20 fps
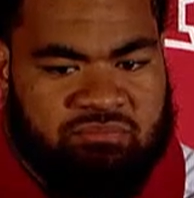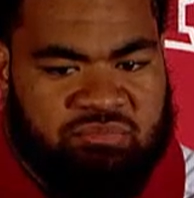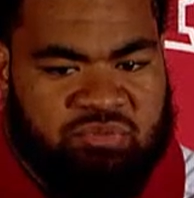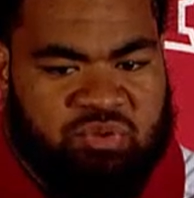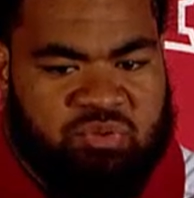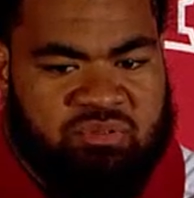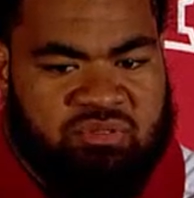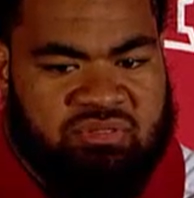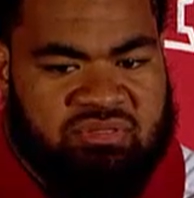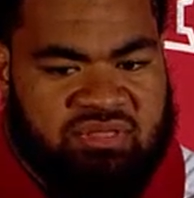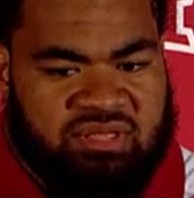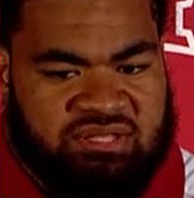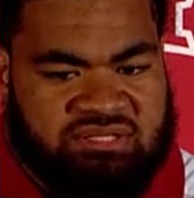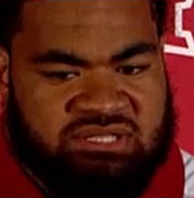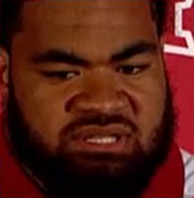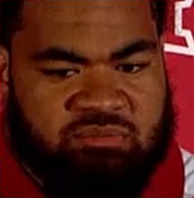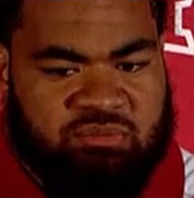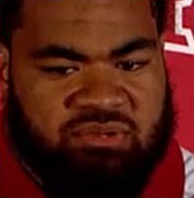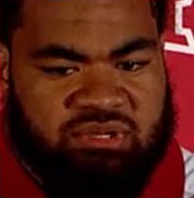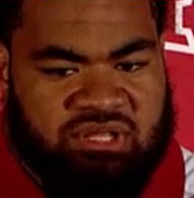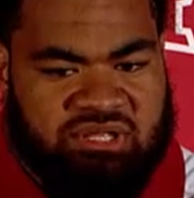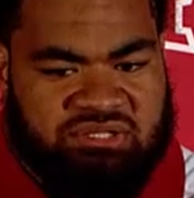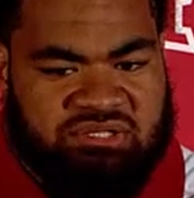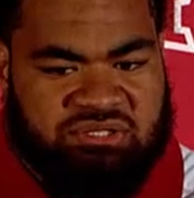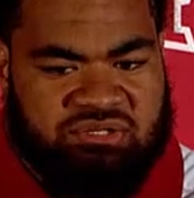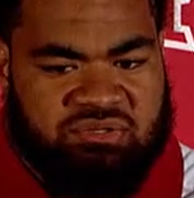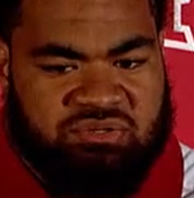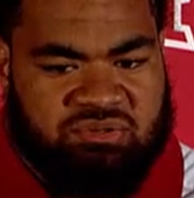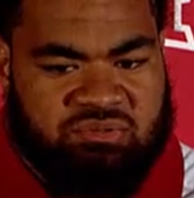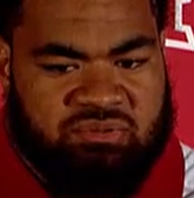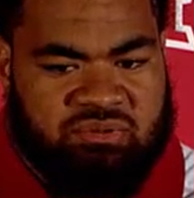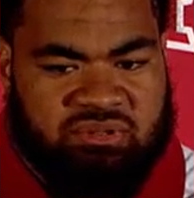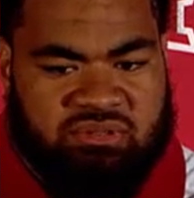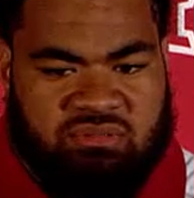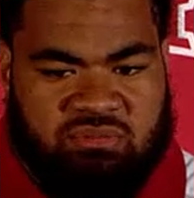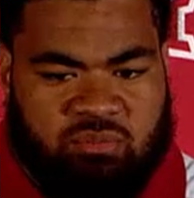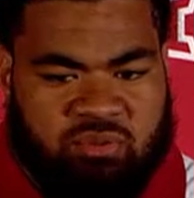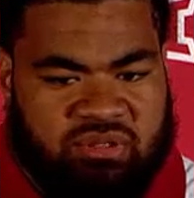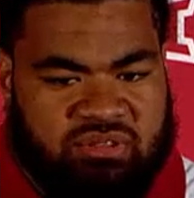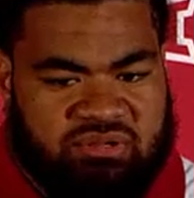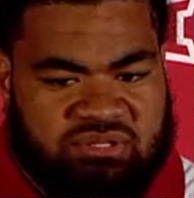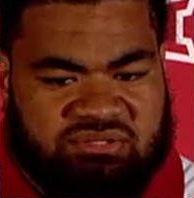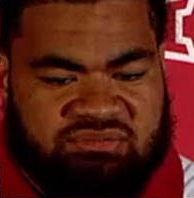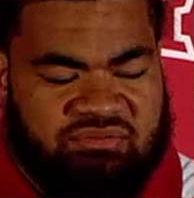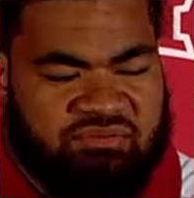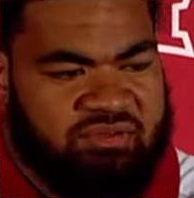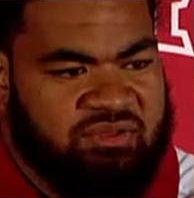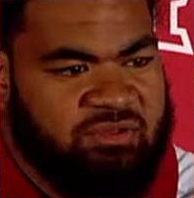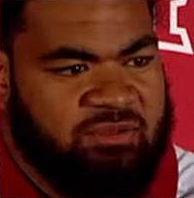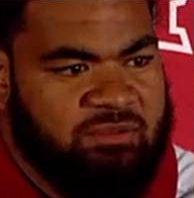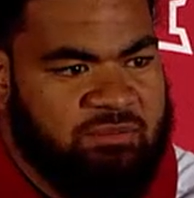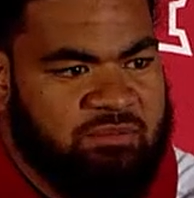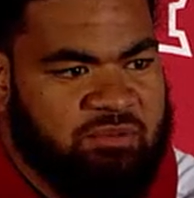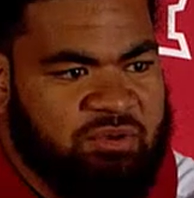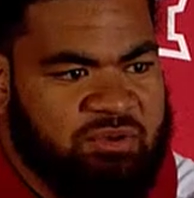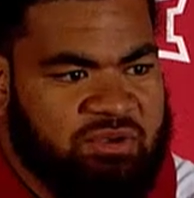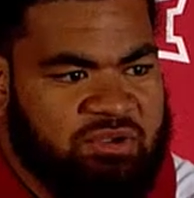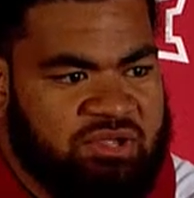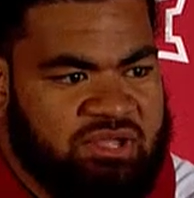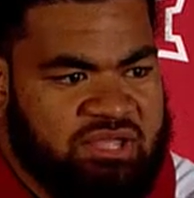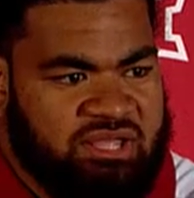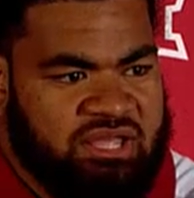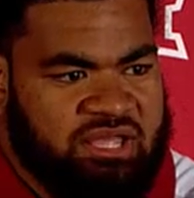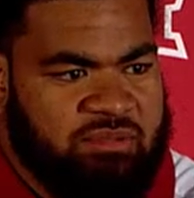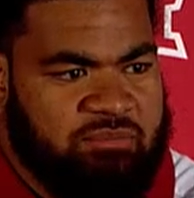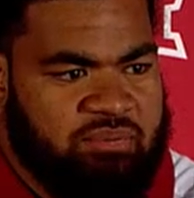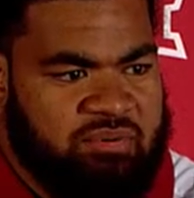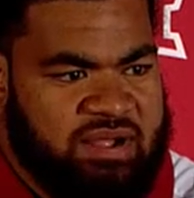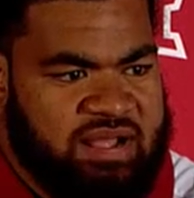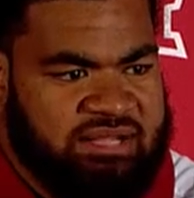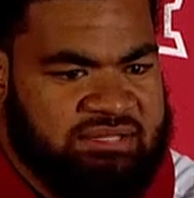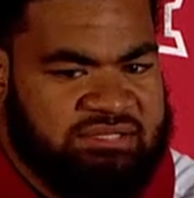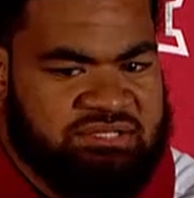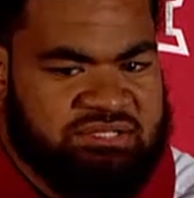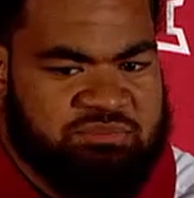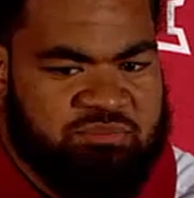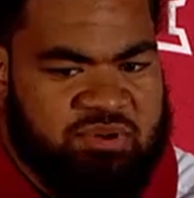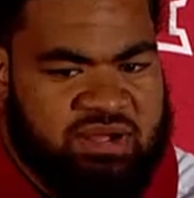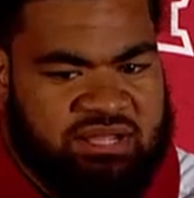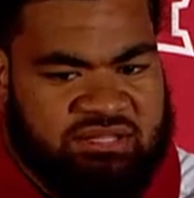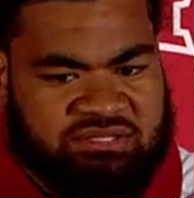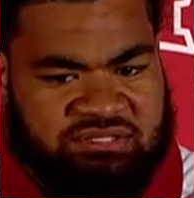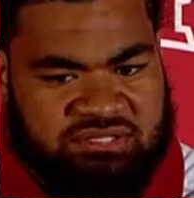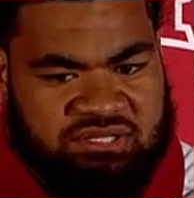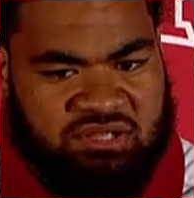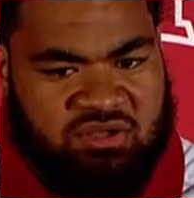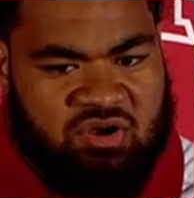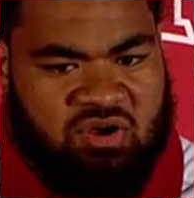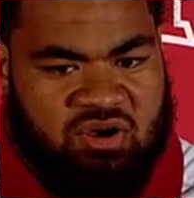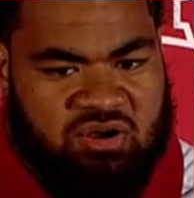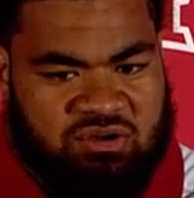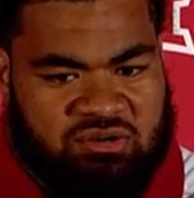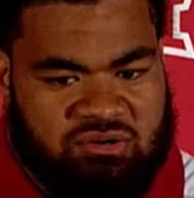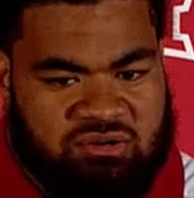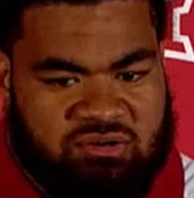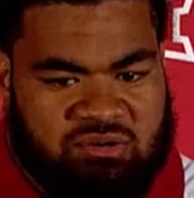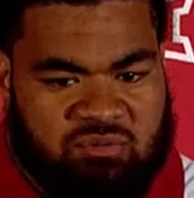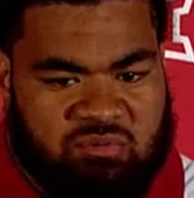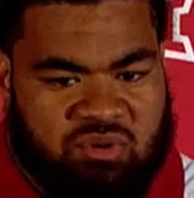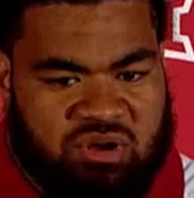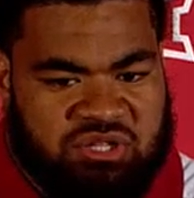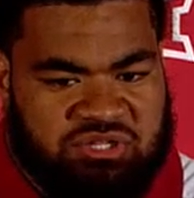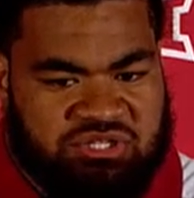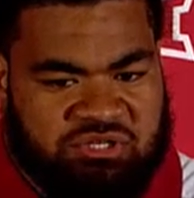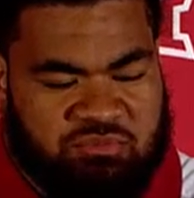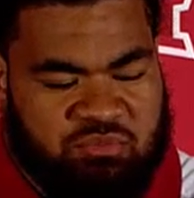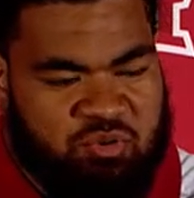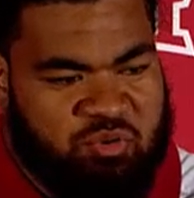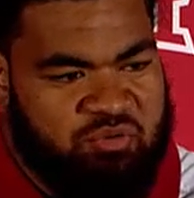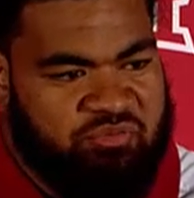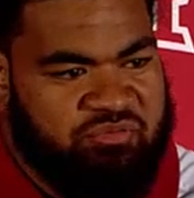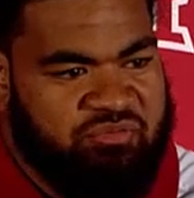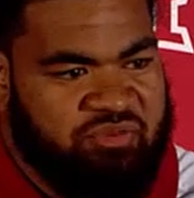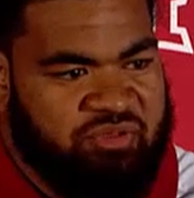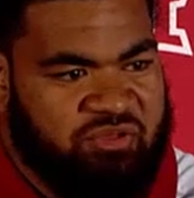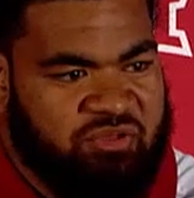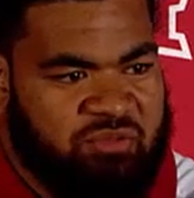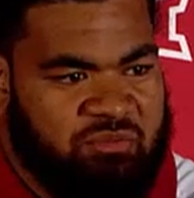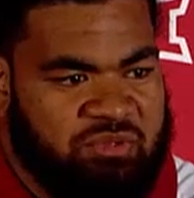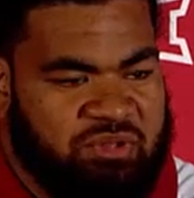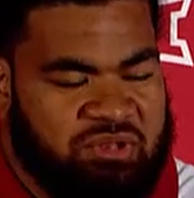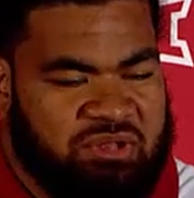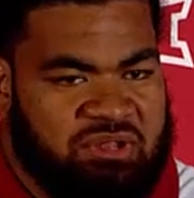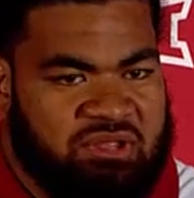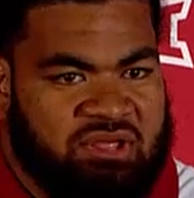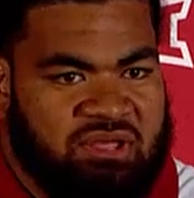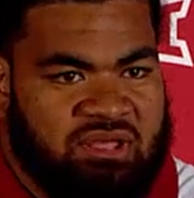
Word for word: do the things that we need to do with whether it's film or in practice, practicing harder or watching more film and